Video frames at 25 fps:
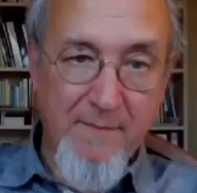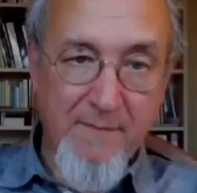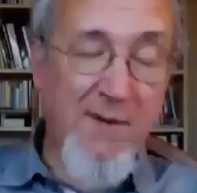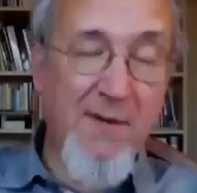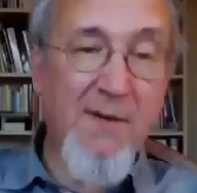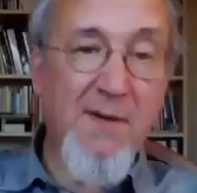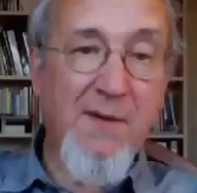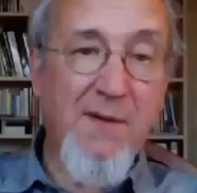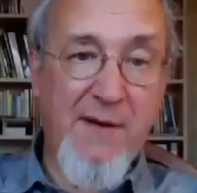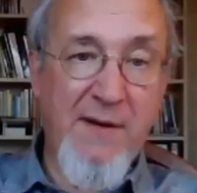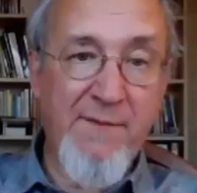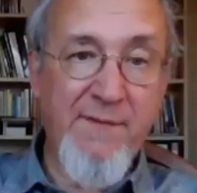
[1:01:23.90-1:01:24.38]
The
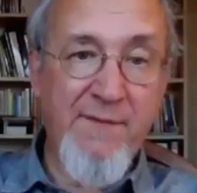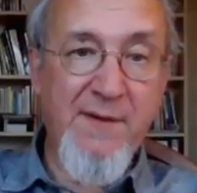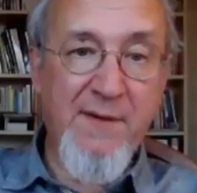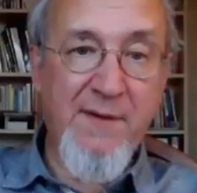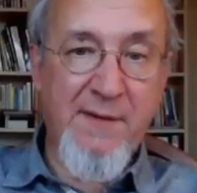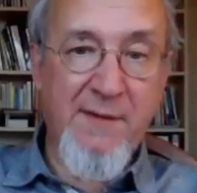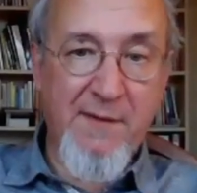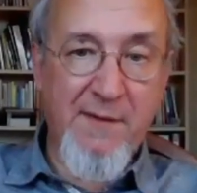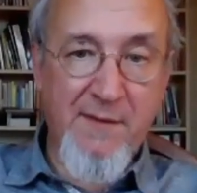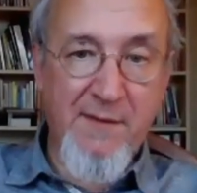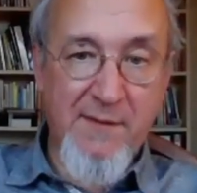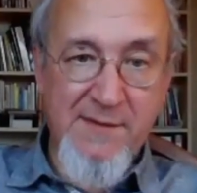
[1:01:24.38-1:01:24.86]

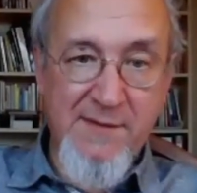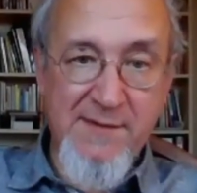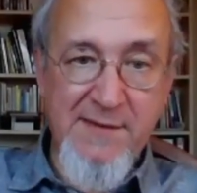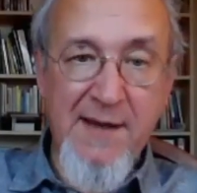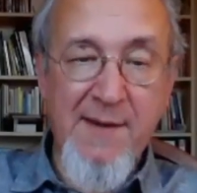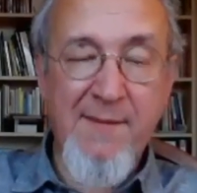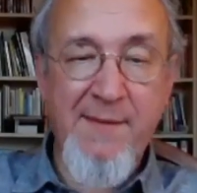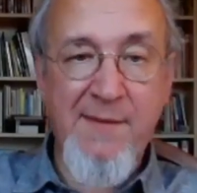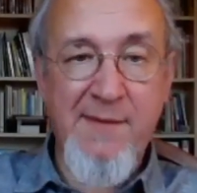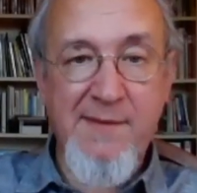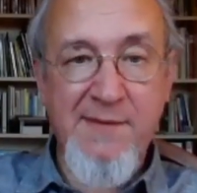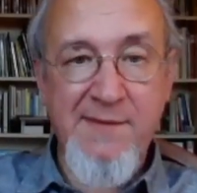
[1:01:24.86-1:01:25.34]
competitions
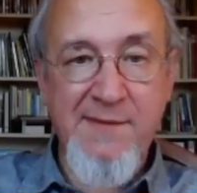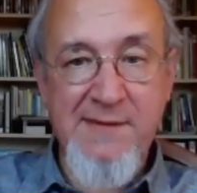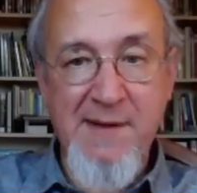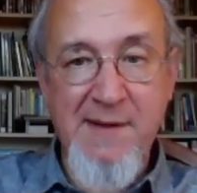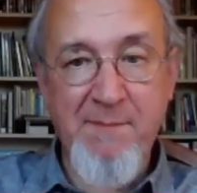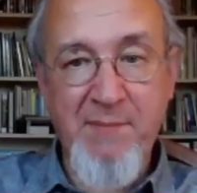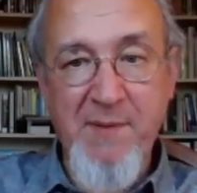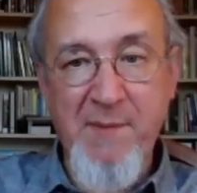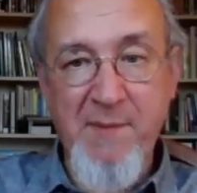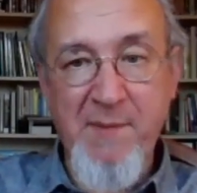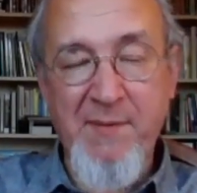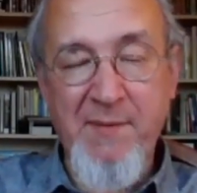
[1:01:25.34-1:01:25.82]
continue. Uh,
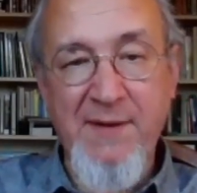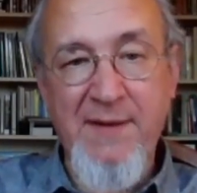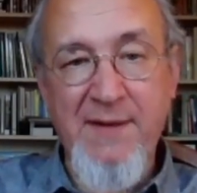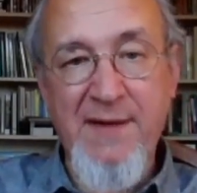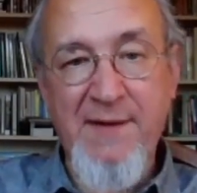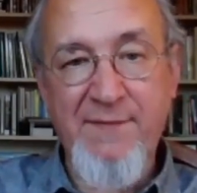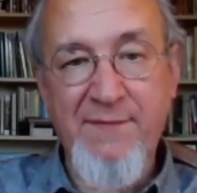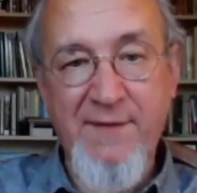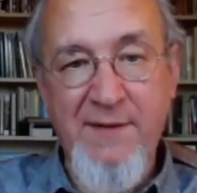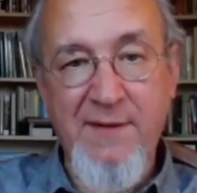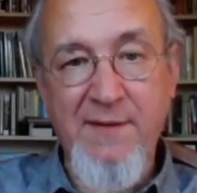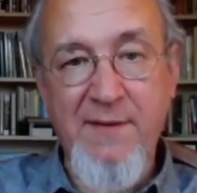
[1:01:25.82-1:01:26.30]
some people
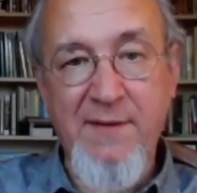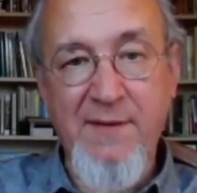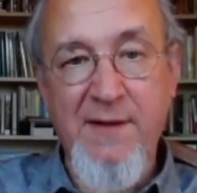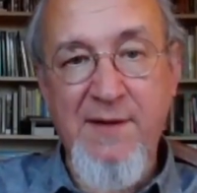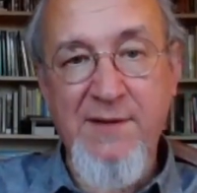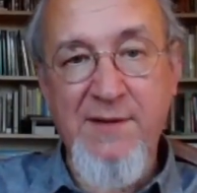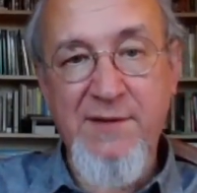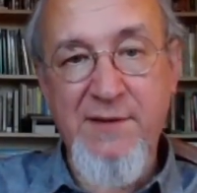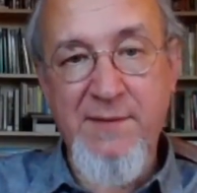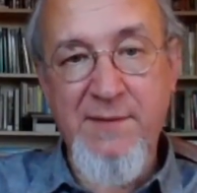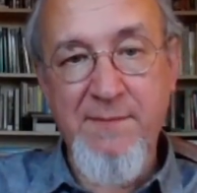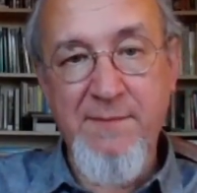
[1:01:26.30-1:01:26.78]
left in
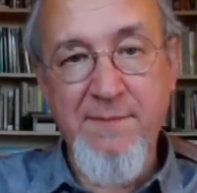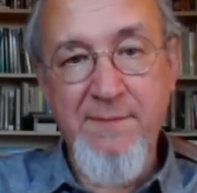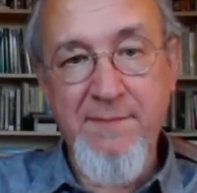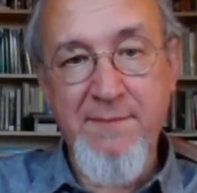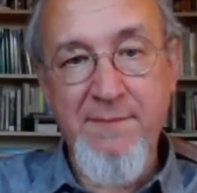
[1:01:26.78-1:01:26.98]
Russia.